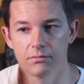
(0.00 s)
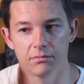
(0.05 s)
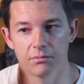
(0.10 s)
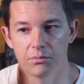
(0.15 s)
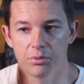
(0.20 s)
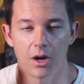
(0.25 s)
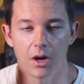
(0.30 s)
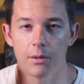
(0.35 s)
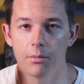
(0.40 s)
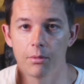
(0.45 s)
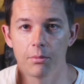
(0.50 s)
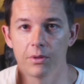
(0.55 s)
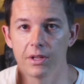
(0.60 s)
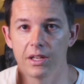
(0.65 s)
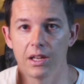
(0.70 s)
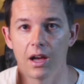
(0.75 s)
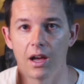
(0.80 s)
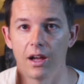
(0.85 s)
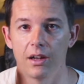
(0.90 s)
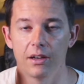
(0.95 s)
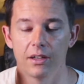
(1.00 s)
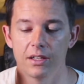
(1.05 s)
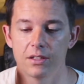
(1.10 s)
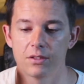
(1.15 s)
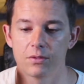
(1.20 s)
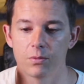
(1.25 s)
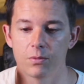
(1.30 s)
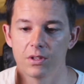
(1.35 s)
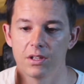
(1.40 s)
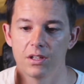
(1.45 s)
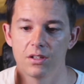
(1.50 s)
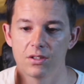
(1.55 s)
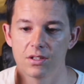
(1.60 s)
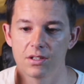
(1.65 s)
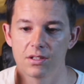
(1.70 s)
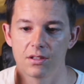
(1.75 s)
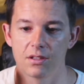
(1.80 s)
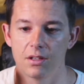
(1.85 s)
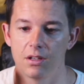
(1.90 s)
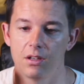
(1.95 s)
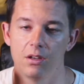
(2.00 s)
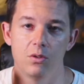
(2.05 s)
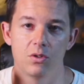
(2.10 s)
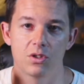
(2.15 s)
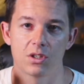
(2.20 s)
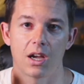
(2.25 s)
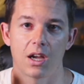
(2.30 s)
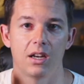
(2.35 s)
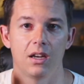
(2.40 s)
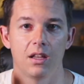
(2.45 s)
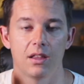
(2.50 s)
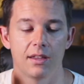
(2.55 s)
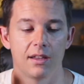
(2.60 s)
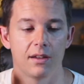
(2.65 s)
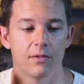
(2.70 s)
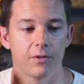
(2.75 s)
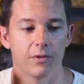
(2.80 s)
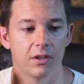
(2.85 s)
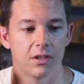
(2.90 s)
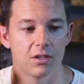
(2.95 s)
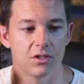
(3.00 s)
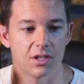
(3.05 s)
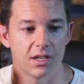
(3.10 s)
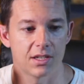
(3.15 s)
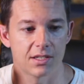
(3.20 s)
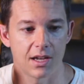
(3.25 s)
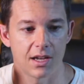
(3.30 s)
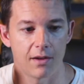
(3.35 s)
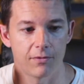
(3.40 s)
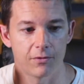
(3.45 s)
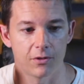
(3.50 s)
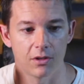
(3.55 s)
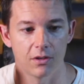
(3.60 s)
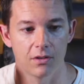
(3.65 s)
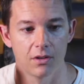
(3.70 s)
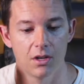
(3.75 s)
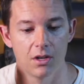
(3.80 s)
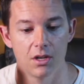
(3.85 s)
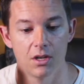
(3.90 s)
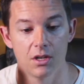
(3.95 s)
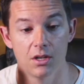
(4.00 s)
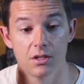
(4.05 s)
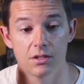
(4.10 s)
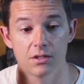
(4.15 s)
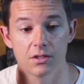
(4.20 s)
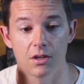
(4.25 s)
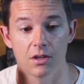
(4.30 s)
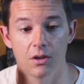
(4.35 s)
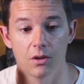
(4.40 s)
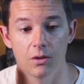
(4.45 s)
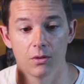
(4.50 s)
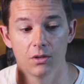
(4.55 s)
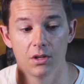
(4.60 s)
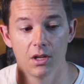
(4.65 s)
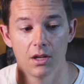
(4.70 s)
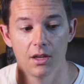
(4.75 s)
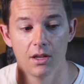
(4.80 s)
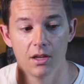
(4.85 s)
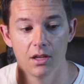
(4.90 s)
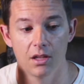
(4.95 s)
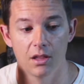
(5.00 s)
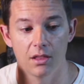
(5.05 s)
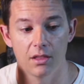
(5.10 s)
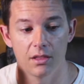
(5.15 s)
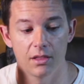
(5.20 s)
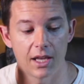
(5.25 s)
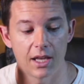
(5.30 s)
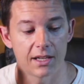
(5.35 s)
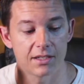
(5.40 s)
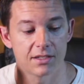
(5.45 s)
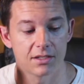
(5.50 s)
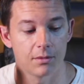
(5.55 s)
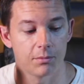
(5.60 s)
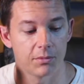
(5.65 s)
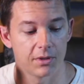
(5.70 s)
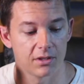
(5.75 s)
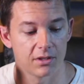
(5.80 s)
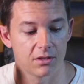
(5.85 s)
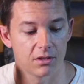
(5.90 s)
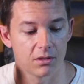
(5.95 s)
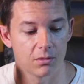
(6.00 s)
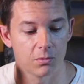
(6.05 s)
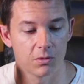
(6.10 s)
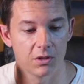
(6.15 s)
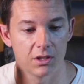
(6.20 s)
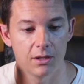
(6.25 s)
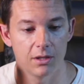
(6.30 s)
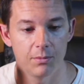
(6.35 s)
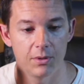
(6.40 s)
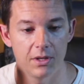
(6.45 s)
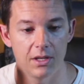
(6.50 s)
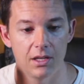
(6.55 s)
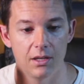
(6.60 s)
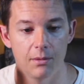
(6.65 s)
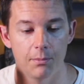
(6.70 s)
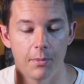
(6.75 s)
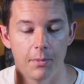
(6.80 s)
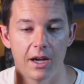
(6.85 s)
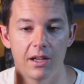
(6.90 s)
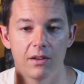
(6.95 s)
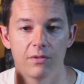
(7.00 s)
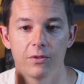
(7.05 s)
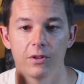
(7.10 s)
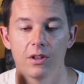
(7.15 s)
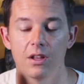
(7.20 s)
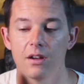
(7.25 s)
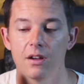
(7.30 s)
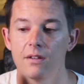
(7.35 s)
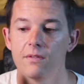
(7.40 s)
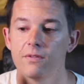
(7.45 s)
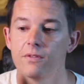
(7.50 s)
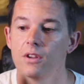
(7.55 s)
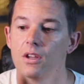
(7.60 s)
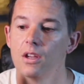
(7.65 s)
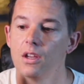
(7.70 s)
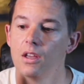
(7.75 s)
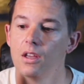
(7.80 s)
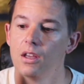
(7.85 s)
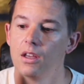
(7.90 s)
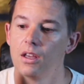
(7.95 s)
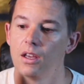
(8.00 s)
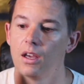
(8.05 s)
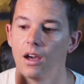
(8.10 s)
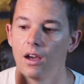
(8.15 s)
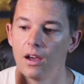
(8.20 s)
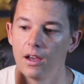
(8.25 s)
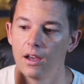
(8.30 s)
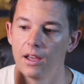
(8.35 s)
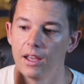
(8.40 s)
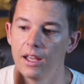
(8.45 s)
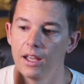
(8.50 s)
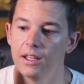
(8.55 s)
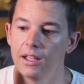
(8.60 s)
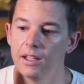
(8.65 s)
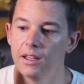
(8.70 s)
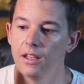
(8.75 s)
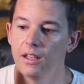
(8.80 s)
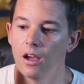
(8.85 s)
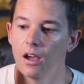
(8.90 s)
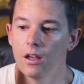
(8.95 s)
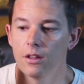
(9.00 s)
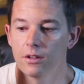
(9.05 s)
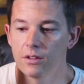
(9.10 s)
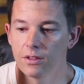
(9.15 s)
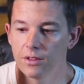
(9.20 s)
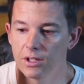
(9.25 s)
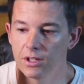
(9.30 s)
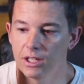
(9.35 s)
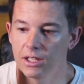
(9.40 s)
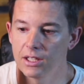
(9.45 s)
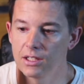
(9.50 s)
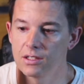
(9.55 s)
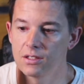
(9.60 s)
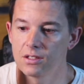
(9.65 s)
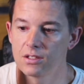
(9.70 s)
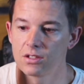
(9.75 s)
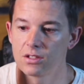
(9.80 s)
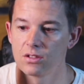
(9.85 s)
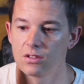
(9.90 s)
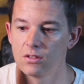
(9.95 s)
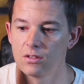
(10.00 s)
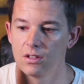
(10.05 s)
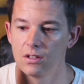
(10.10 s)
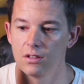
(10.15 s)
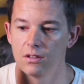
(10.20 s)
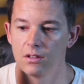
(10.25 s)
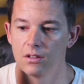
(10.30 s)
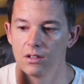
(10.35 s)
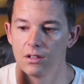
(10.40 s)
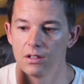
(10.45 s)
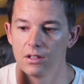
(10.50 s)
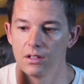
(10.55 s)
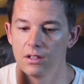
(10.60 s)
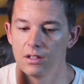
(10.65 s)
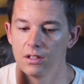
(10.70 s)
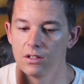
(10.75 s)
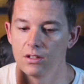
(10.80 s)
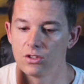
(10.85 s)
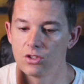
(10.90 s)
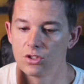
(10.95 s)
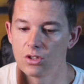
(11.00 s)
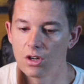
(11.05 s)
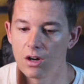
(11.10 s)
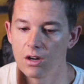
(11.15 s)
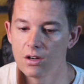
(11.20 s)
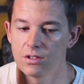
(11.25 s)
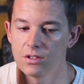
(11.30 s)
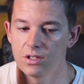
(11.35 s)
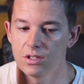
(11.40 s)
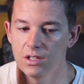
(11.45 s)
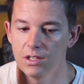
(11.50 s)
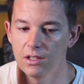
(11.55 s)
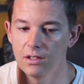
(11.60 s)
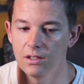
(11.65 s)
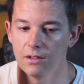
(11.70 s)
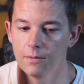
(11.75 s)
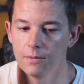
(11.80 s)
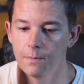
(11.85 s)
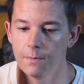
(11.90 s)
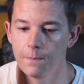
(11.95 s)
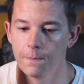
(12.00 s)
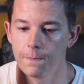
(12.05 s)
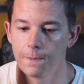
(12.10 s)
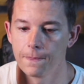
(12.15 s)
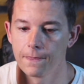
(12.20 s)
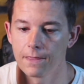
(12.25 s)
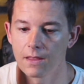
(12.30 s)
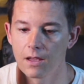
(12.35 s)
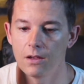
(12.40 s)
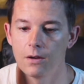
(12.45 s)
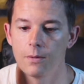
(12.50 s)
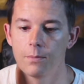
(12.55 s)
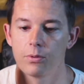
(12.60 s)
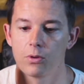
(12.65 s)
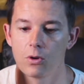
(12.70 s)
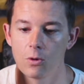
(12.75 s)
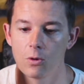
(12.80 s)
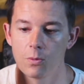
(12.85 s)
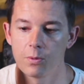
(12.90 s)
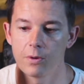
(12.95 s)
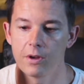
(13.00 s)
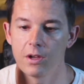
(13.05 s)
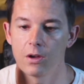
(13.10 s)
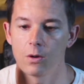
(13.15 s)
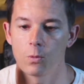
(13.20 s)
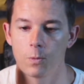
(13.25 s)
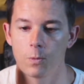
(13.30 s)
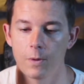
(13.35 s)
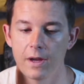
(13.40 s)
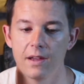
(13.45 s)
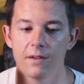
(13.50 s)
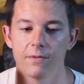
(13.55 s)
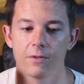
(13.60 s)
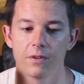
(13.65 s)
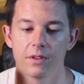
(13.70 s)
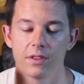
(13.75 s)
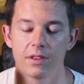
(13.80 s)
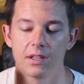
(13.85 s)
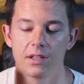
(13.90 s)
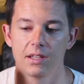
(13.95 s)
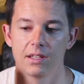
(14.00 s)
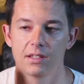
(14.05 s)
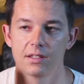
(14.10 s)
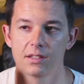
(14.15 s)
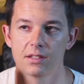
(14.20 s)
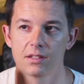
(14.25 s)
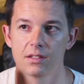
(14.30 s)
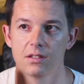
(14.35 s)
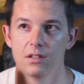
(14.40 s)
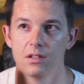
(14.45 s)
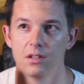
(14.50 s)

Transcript: Probably not. It's really just a new shiny thing for you to chase after. So that's something to really be mindful of. And then the other thing is charging an appropriate rate for things,